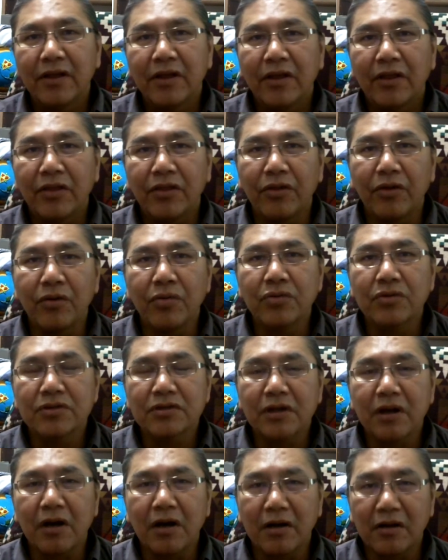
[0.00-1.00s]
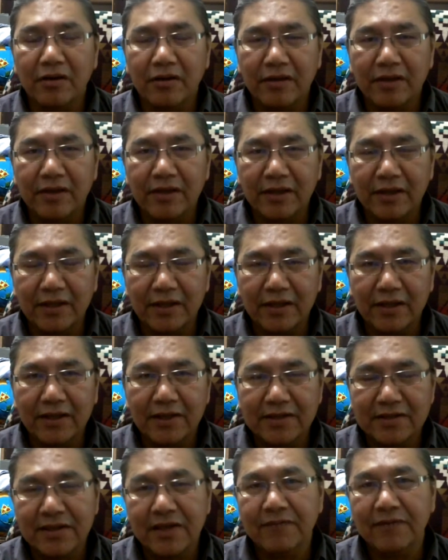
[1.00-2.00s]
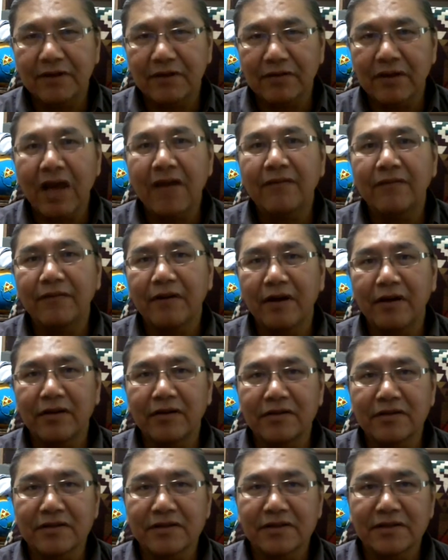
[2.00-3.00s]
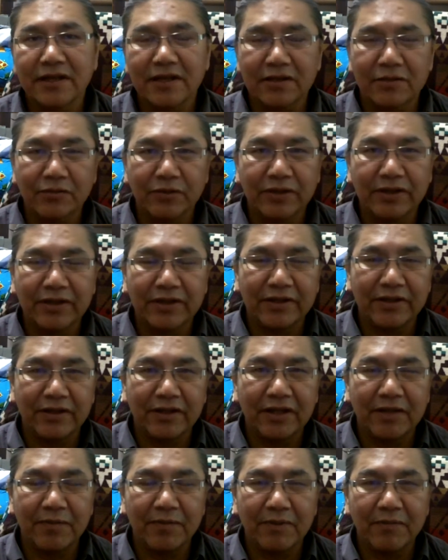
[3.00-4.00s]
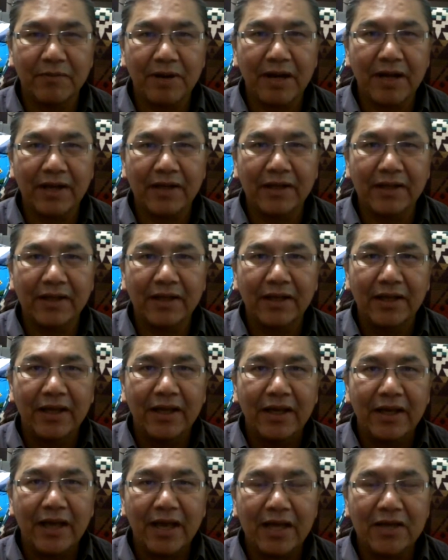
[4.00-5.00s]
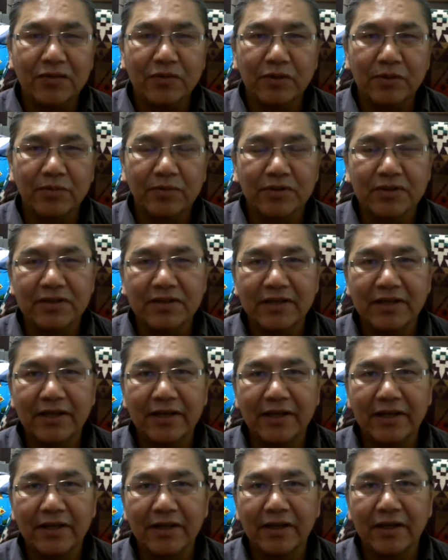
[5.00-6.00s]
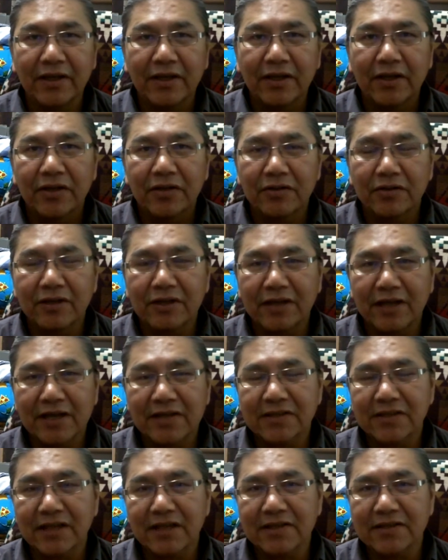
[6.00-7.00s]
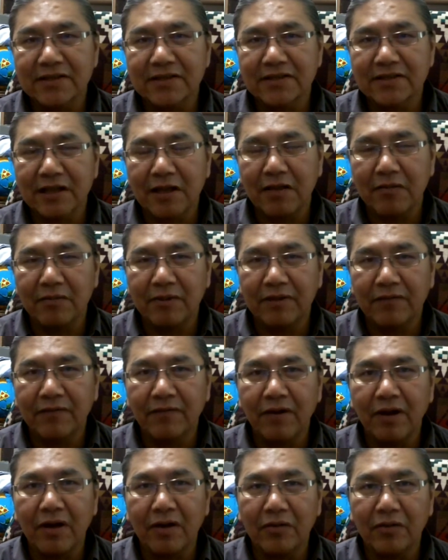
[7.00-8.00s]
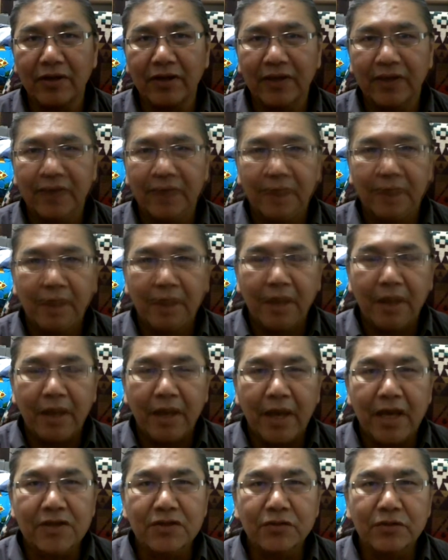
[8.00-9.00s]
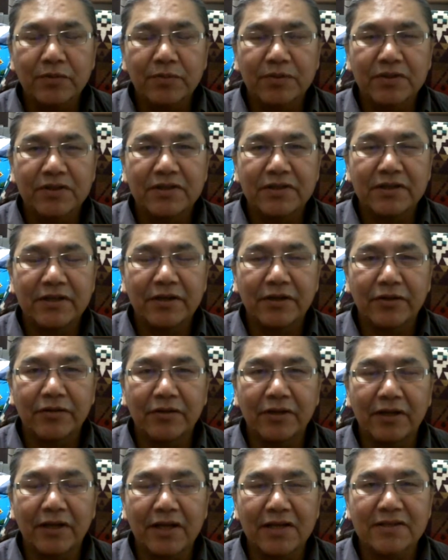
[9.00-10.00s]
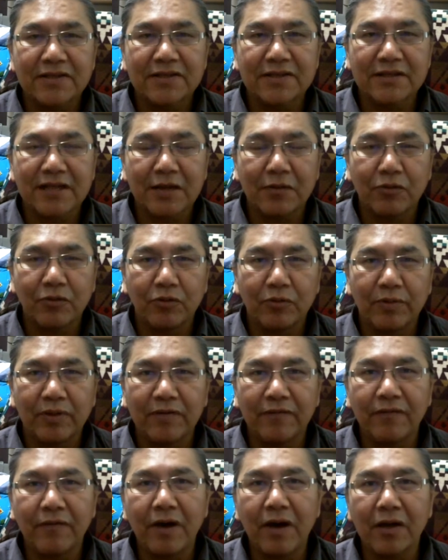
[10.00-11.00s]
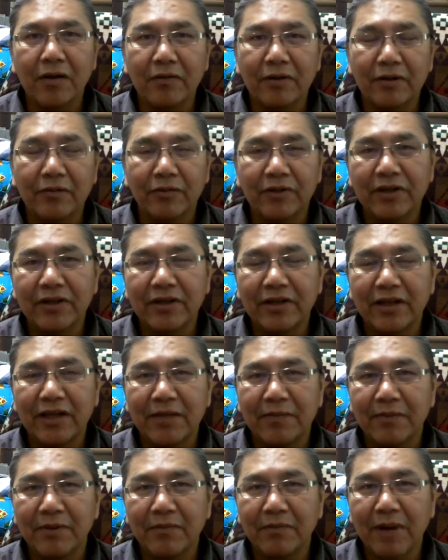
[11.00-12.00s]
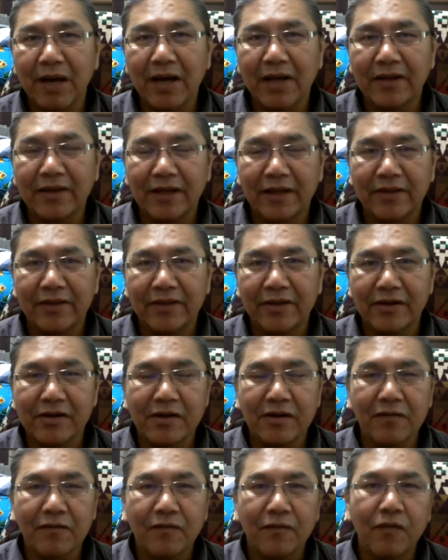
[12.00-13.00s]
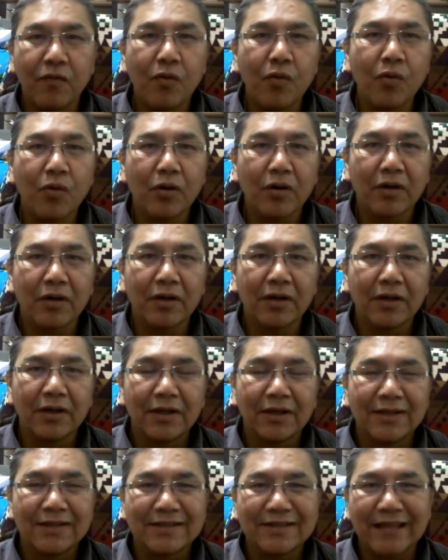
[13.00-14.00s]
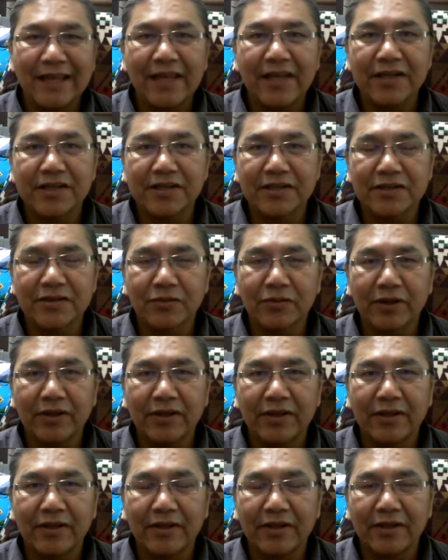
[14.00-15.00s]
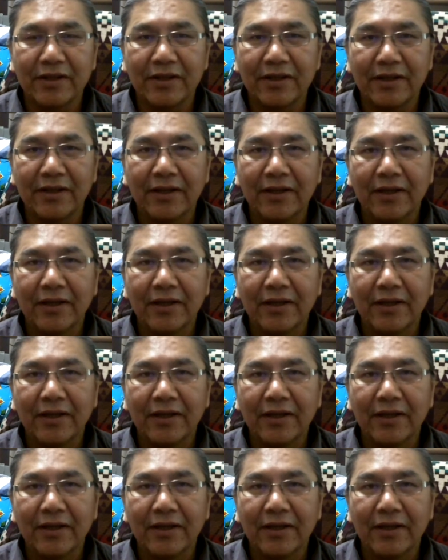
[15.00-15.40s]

Those are the 7 grandfathers that we need to keep in mind as we proceed to the next lessons that I'll be following. As we proceed through the lessons that we'll be following, we need to keep in mind that there are 4 stages within the